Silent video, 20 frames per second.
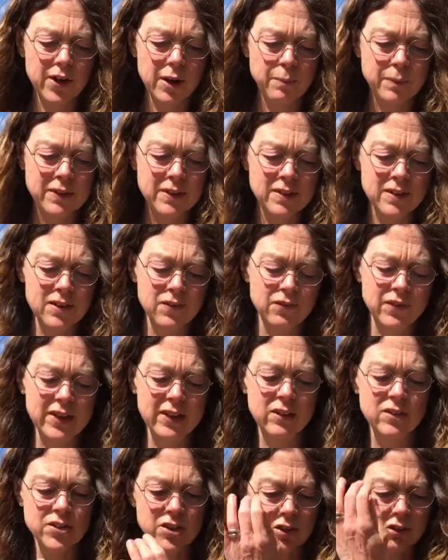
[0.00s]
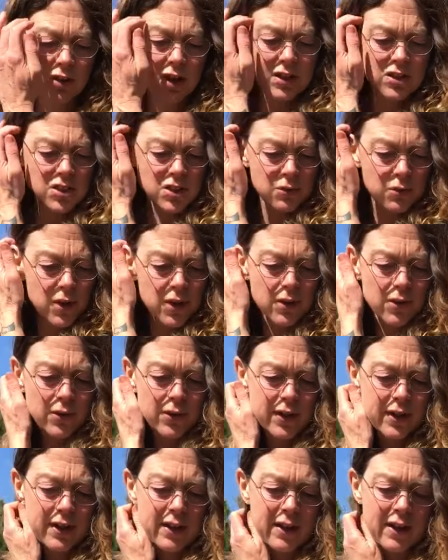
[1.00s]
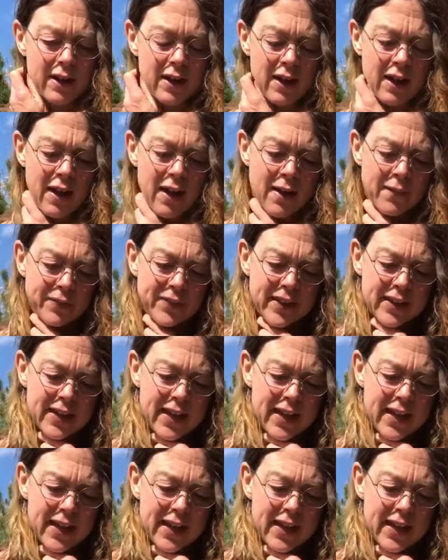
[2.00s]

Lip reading: up into the fields across the road. The